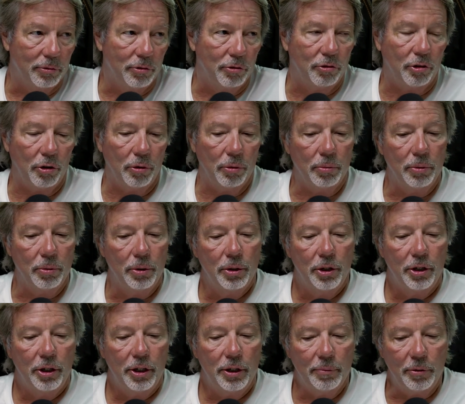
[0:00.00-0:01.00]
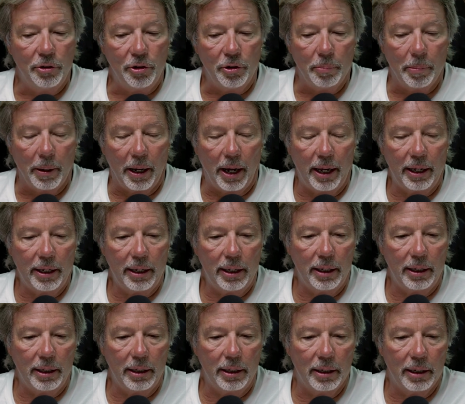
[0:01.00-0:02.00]
So when you
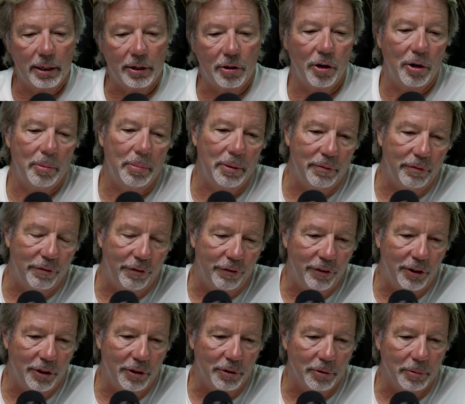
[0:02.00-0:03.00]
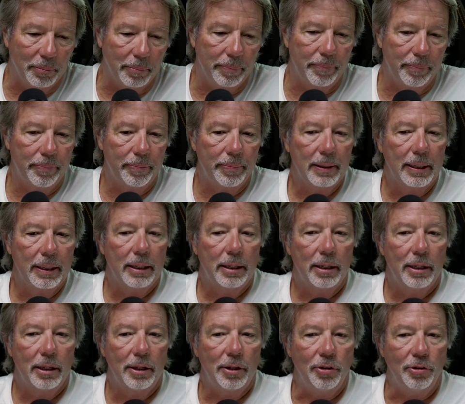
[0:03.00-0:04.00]
buy a carbon film,
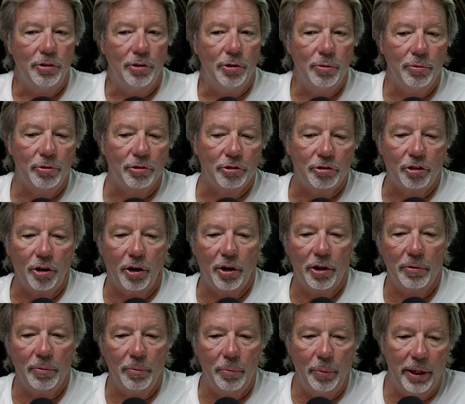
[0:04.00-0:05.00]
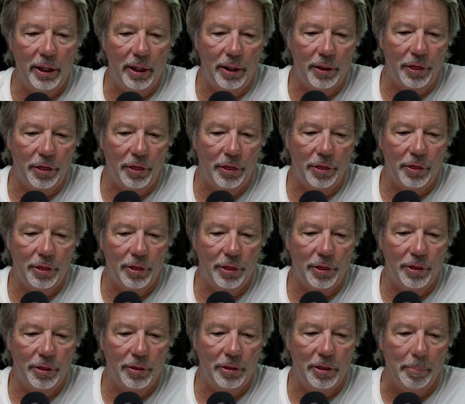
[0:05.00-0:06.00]
you start with
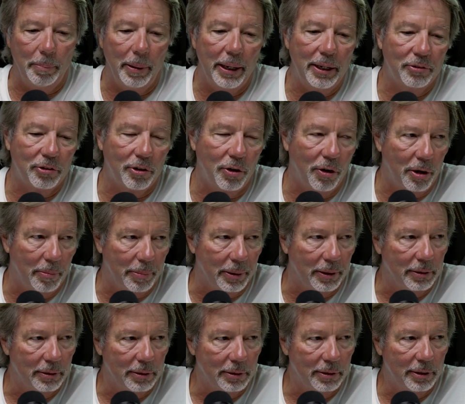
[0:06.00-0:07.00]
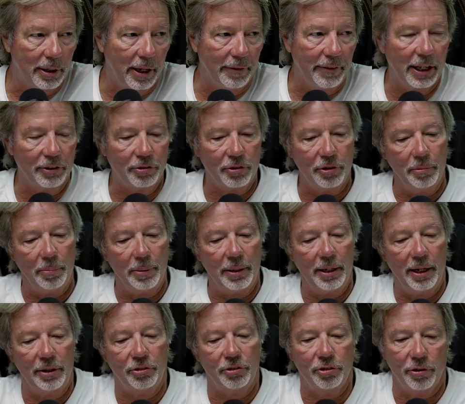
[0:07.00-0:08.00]
the base carbon, and that's going to be
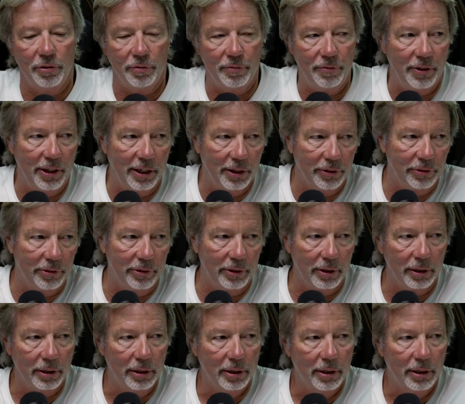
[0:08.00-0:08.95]
a certain VLT.